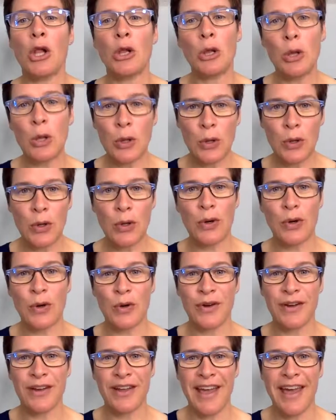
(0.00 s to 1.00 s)

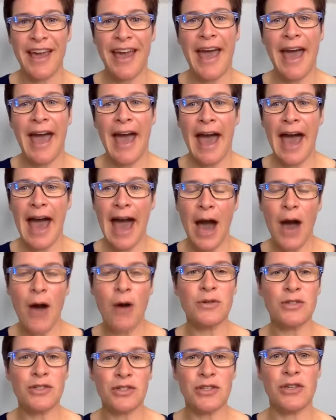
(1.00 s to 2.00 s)
learn
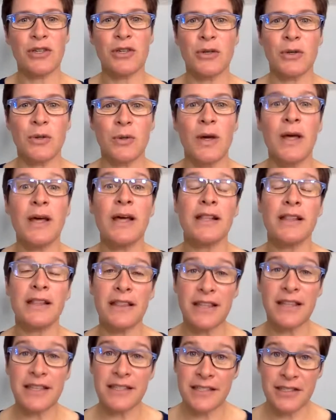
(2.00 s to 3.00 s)
how to
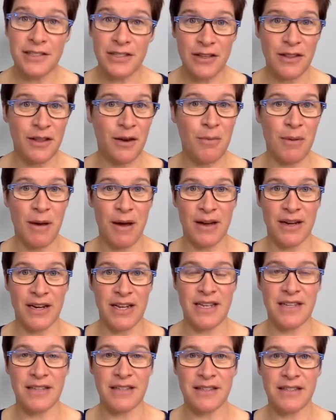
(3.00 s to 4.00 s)
listen to their
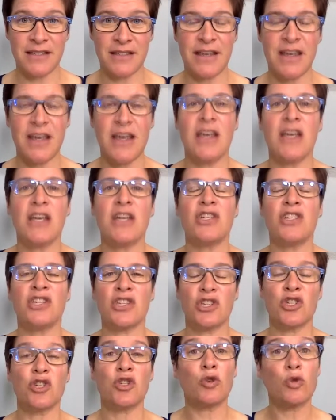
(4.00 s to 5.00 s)
bodies, to
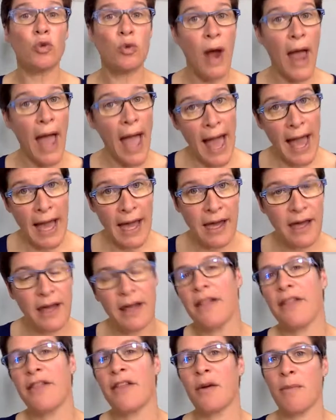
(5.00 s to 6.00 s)
track
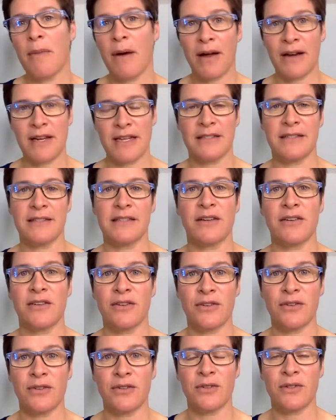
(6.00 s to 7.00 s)
their body
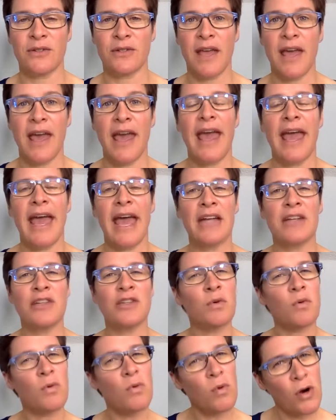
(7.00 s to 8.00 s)
signals, and
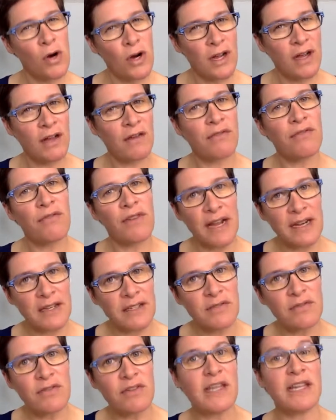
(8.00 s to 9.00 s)
to work
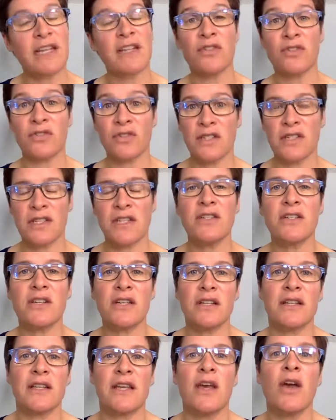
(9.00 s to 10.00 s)
effectively and
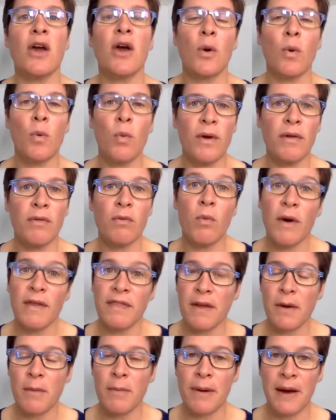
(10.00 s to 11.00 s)
strategically with what
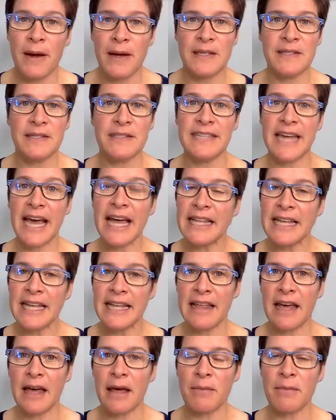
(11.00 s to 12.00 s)
their body's telling
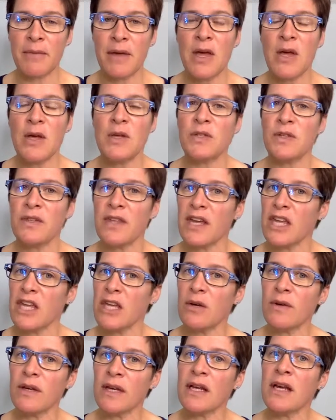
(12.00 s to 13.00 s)
them so that
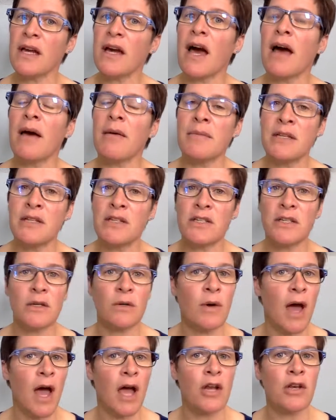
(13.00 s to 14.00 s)
you can come into
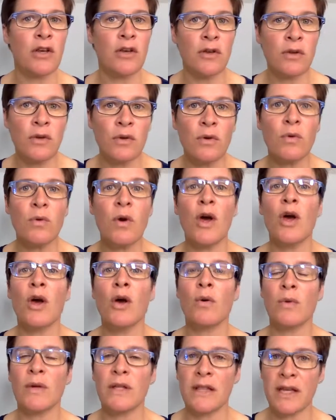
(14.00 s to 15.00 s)
a new
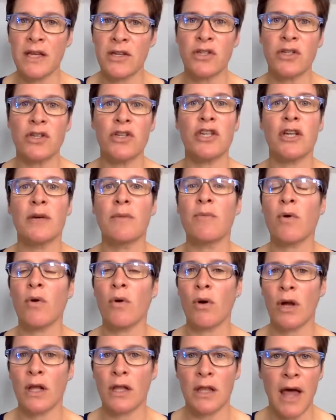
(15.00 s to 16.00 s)
relationship
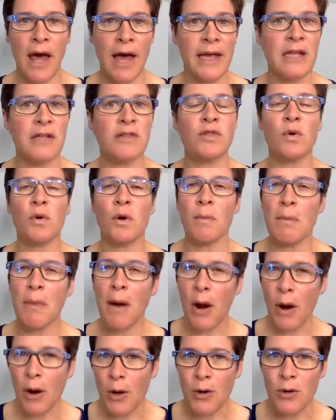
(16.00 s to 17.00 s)
or alliance or
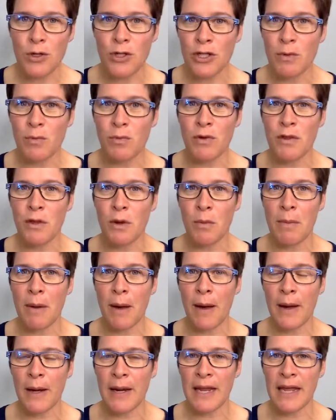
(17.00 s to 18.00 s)
partnership with your
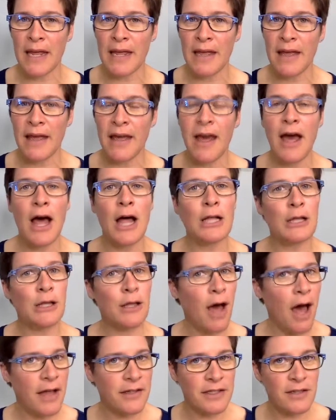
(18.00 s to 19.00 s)
body.
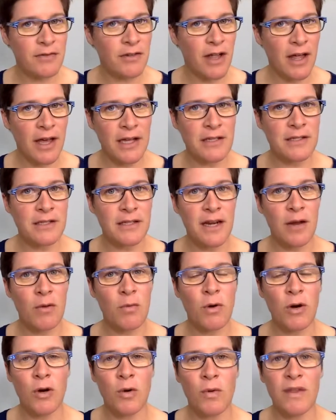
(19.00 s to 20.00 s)
Lots of clients that I
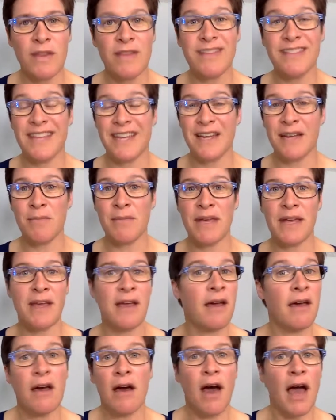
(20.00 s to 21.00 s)
work with say to me,
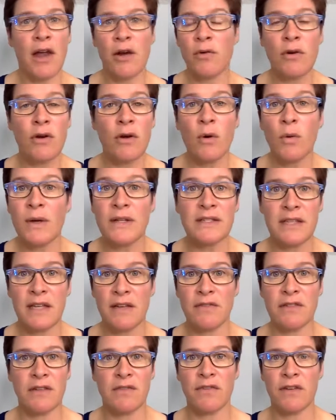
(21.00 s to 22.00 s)
I don't know what
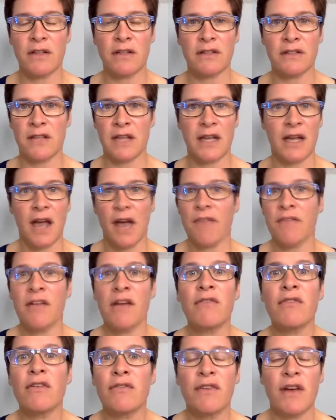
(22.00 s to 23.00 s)
safety feels like. I've
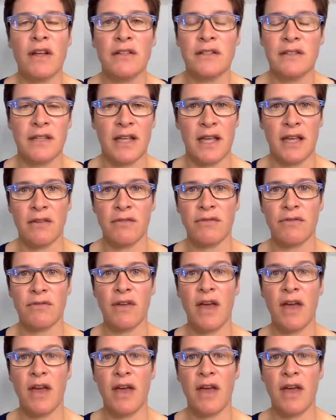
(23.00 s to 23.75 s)
never felt safe.